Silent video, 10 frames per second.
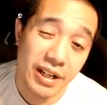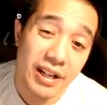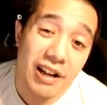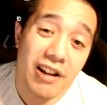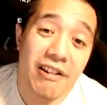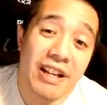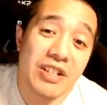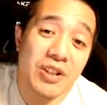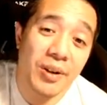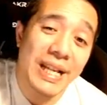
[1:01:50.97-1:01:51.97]
Alright,
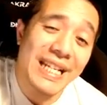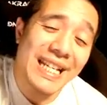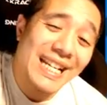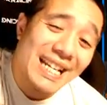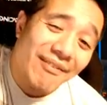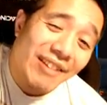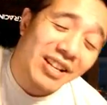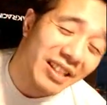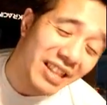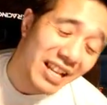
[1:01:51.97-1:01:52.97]
so, I mean,
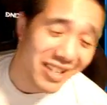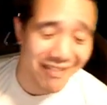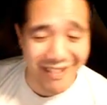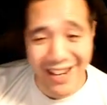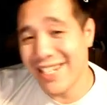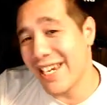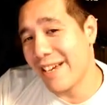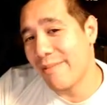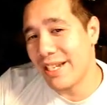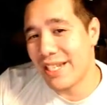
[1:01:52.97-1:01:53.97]
Legend Grind, yeah, I
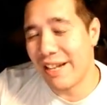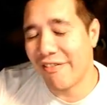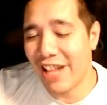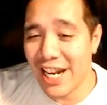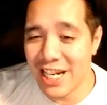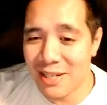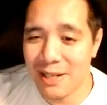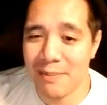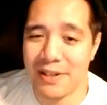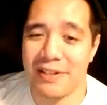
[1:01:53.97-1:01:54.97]
mean, flat
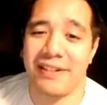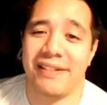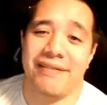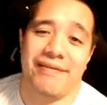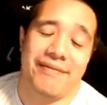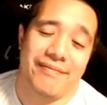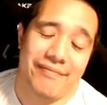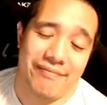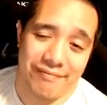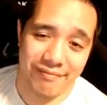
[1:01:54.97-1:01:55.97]
HP, but
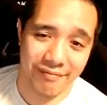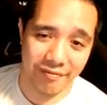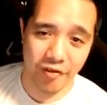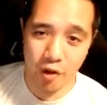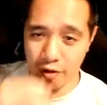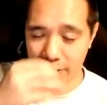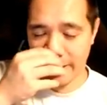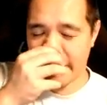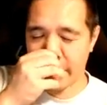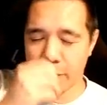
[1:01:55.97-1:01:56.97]

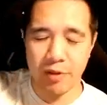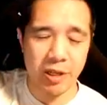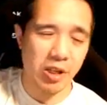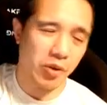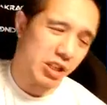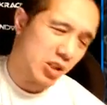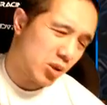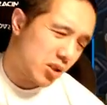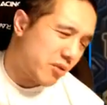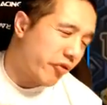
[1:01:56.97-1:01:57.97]
I mean, what do we do? This
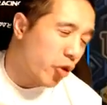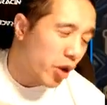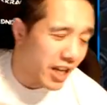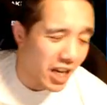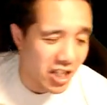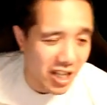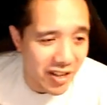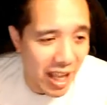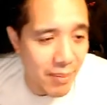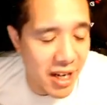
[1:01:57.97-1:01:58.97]
was 40 energy in
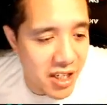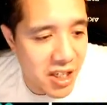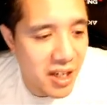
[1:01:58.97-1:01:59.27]
10 minutes.